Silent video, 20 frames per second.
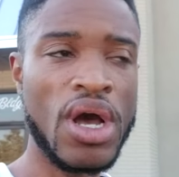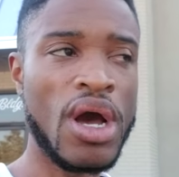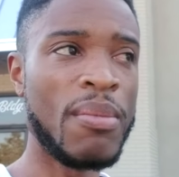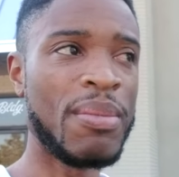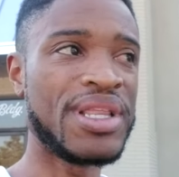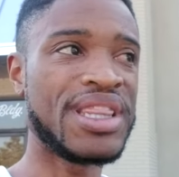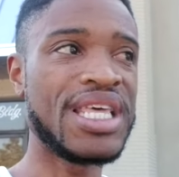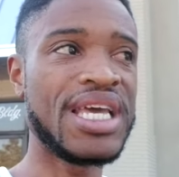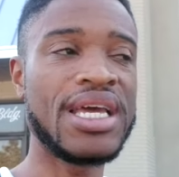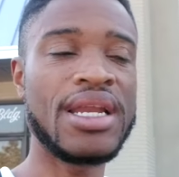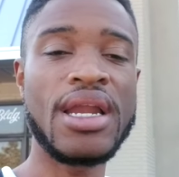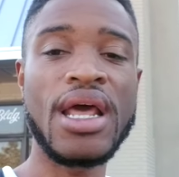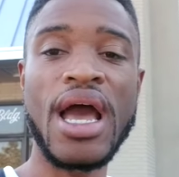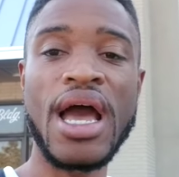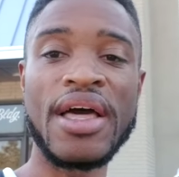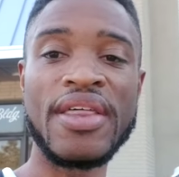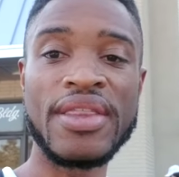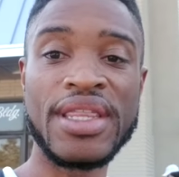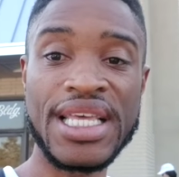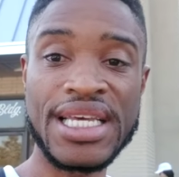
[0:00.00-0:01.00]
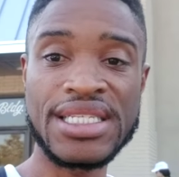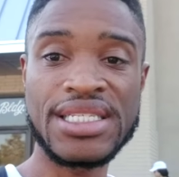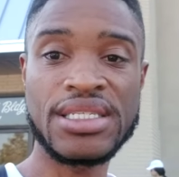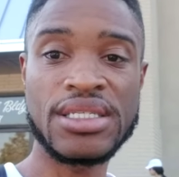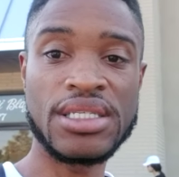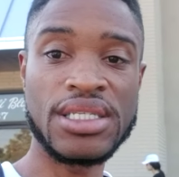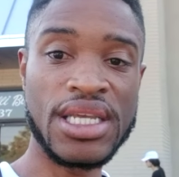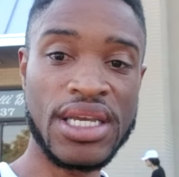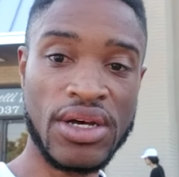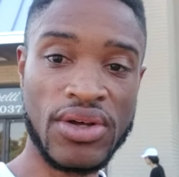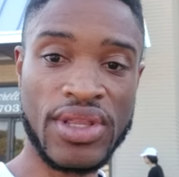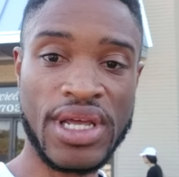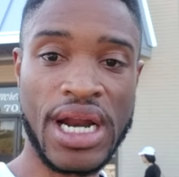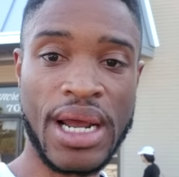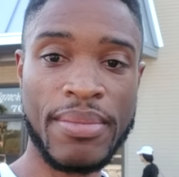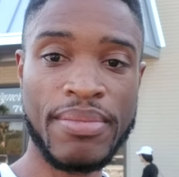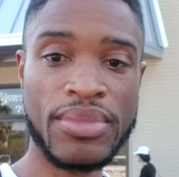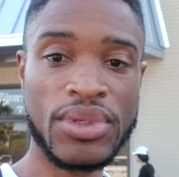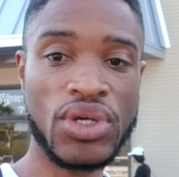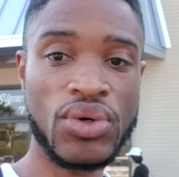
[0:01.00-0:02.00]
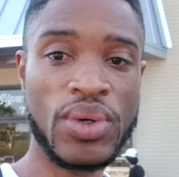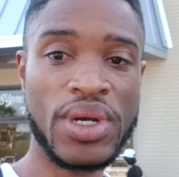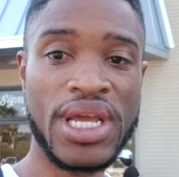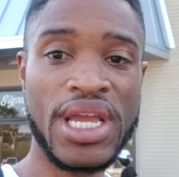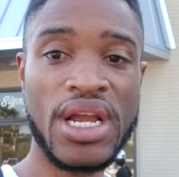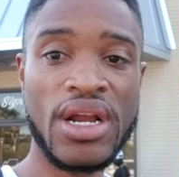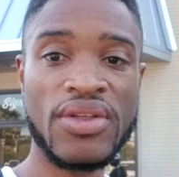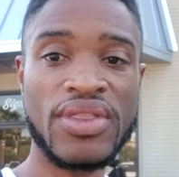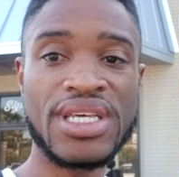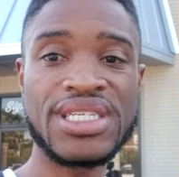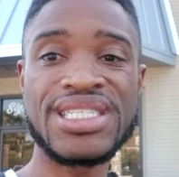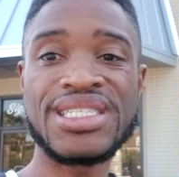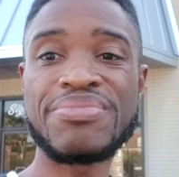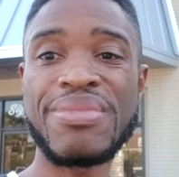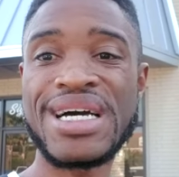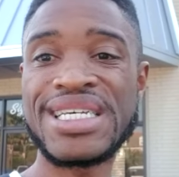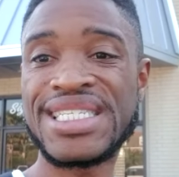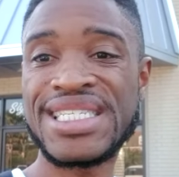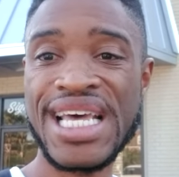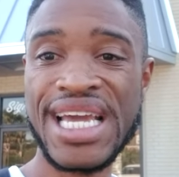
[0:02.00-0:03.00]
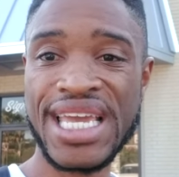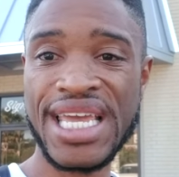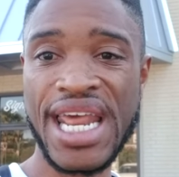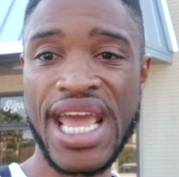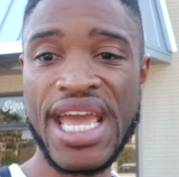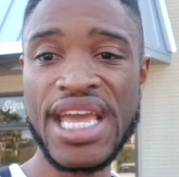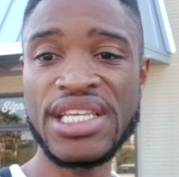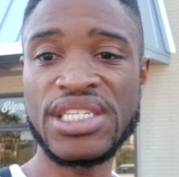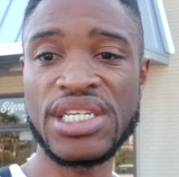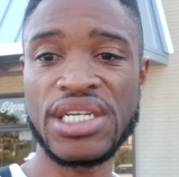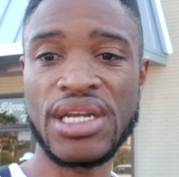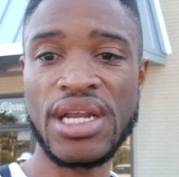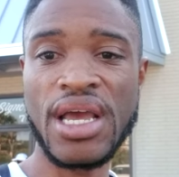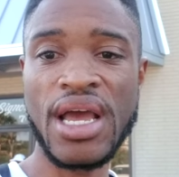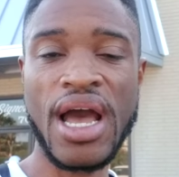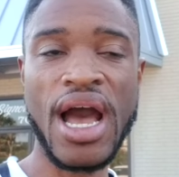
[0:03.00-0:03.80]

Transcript: But then this deal that I'm doing here, this is my second agent.